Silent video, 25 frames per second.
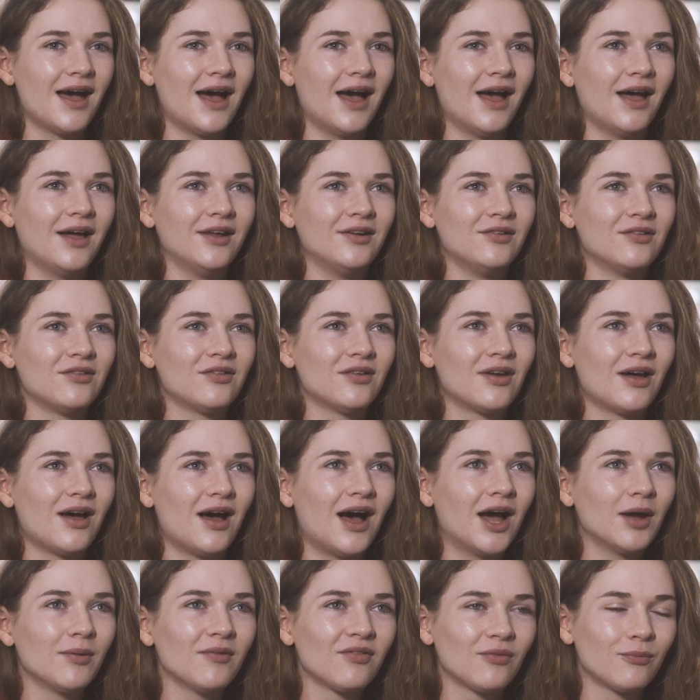And
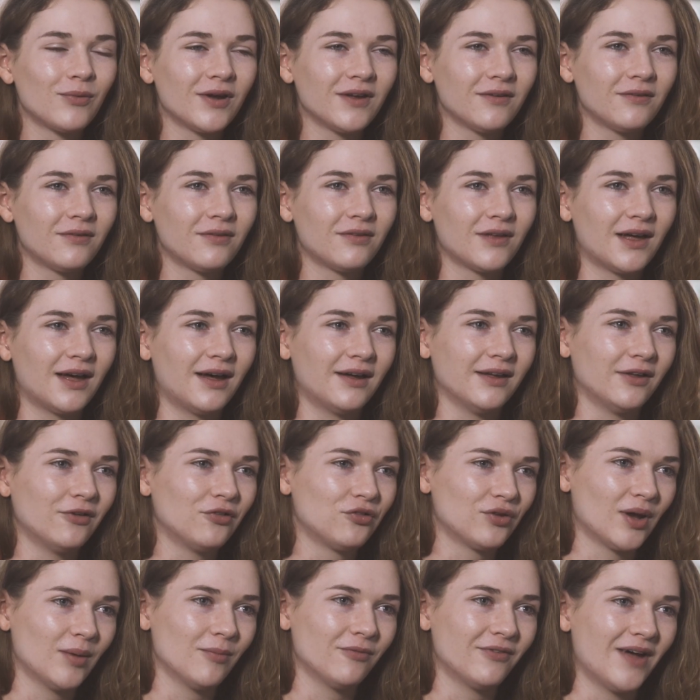I was with a
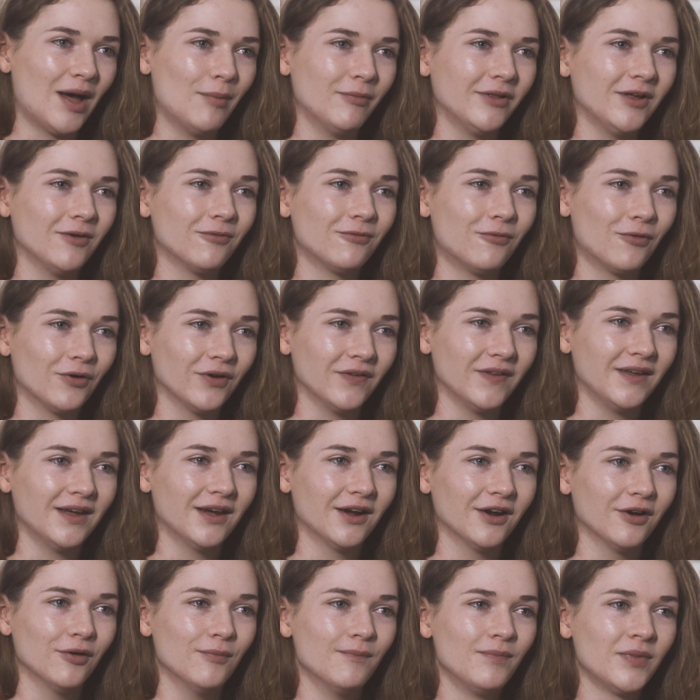Hill Tribe family for the
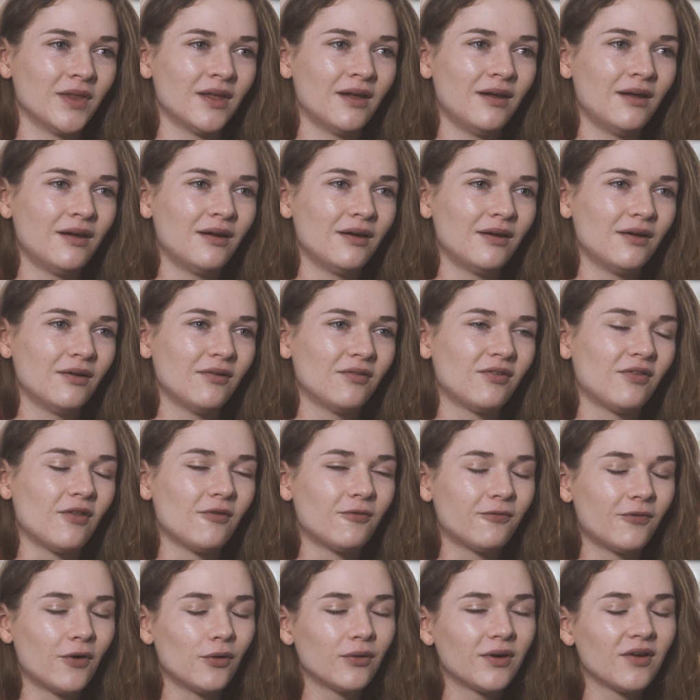year. So
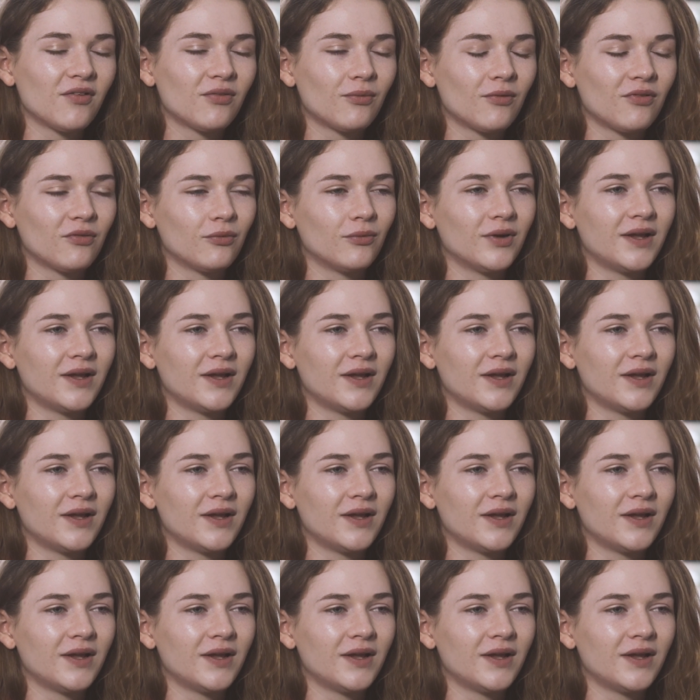the focus was